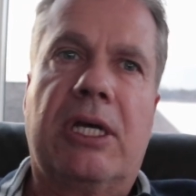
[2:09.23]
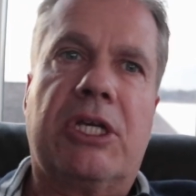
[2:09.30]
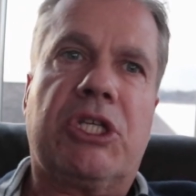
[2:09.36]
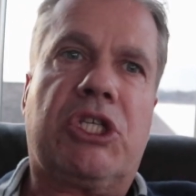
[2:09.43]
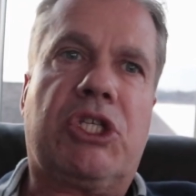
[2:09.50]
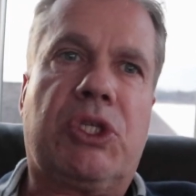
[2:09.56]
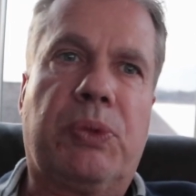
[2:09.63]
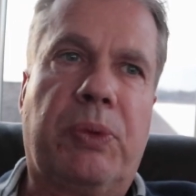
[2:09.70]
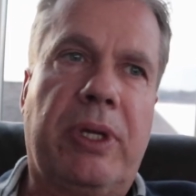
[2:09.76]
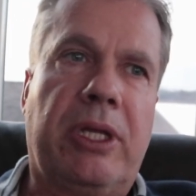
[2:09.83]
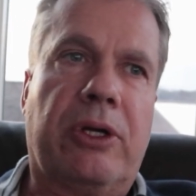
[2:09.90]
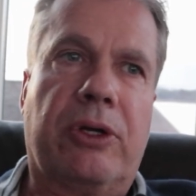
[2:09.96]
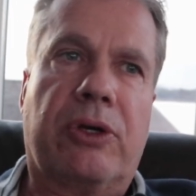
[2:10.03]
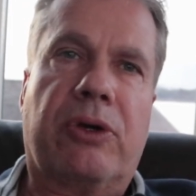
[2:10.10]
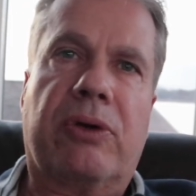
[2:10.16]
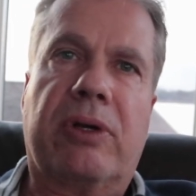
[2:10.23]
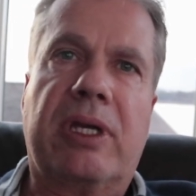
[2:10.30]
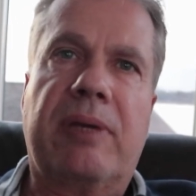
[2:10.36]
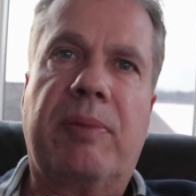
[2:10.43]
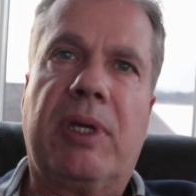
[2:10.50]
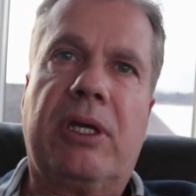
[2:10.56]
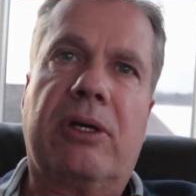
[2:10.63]
sweeter,
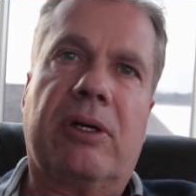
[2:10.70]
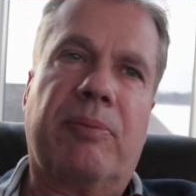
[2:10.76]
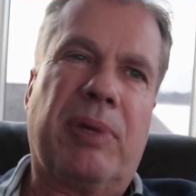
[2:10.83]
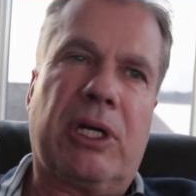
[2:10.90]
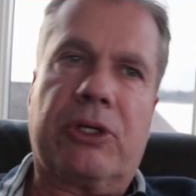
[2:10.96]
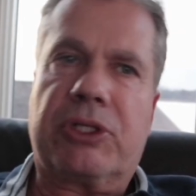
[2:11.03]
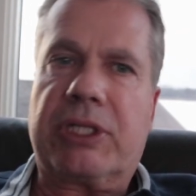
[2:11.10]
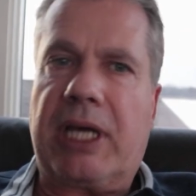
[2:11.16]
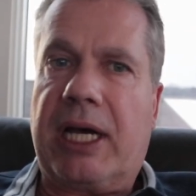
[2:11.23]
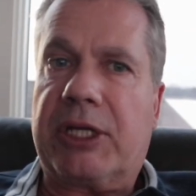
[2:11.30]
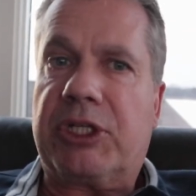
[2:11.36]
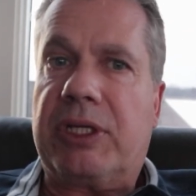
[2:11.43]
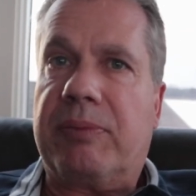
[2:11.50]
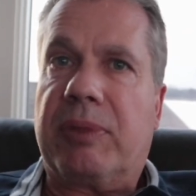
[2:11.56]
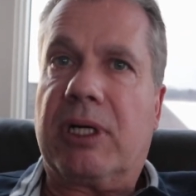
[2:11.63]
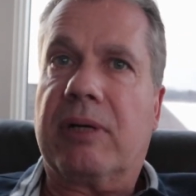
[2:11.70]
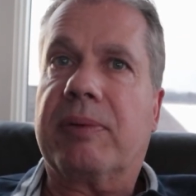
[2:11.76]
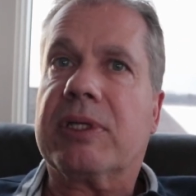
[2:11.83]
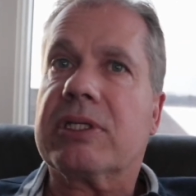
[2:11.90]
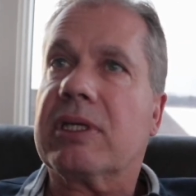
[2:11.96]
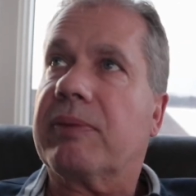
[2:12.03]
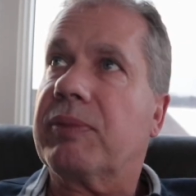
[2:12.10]
creamier, butterscotchy
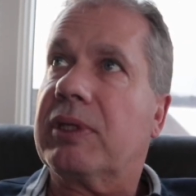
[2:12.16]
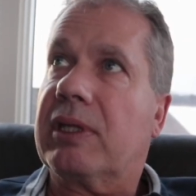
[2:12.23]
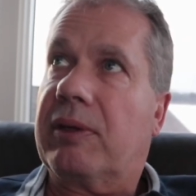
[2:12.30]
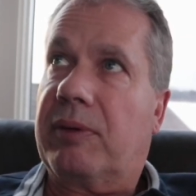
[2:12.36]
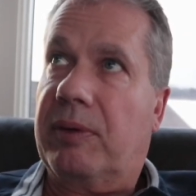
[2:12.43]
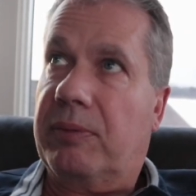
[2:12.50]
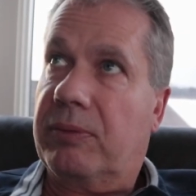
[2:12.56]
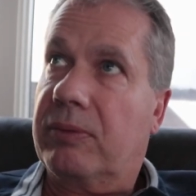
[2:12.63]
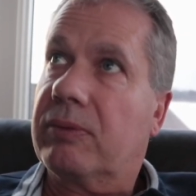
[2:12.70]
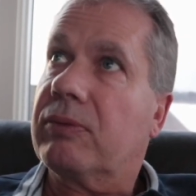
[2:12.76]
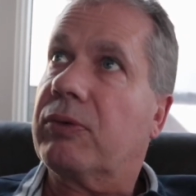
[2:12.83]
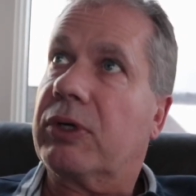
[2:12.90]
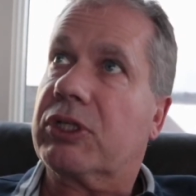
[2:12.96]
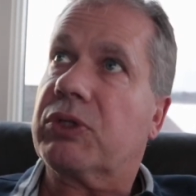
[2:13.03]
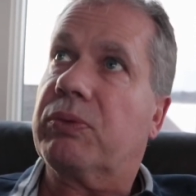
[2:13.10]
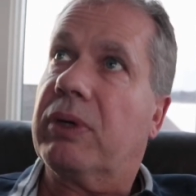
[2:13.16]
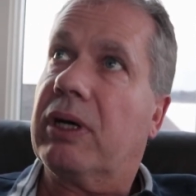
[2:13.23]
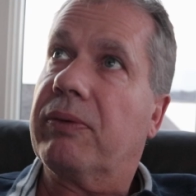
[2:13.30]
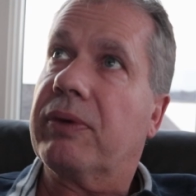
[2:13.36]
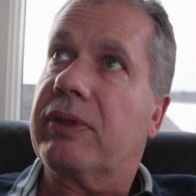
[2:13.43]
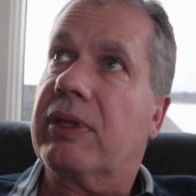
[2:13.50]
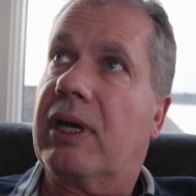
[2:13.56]
bourbon, something that works well
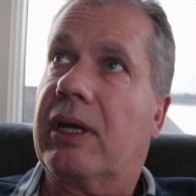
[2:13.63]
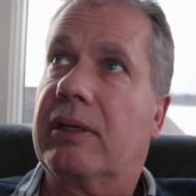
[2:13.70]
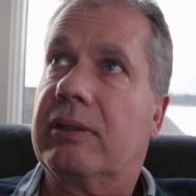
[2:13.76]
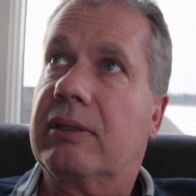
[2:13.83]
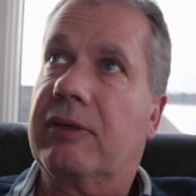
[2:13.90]
with that.